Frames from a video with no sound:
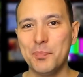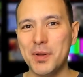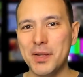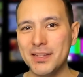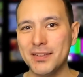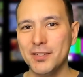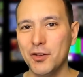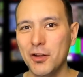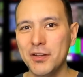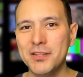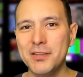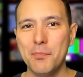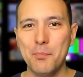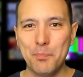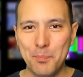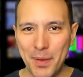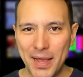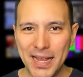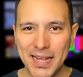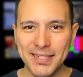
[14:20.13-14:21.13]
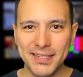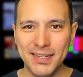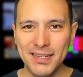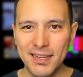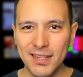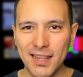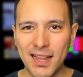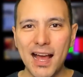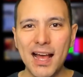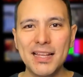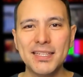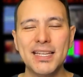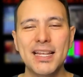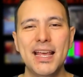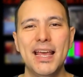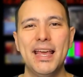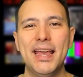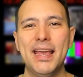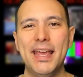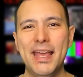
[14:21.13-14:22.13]
but not best in class,
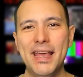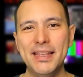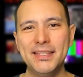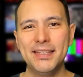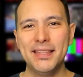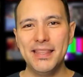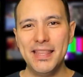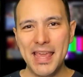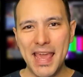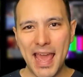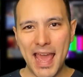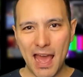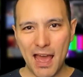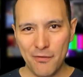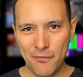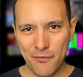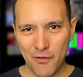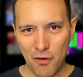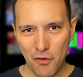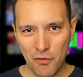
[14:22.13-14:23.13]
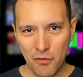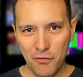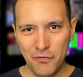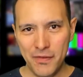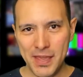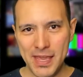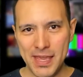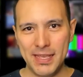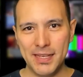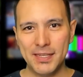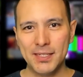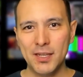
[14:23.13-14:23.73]
is the FOV.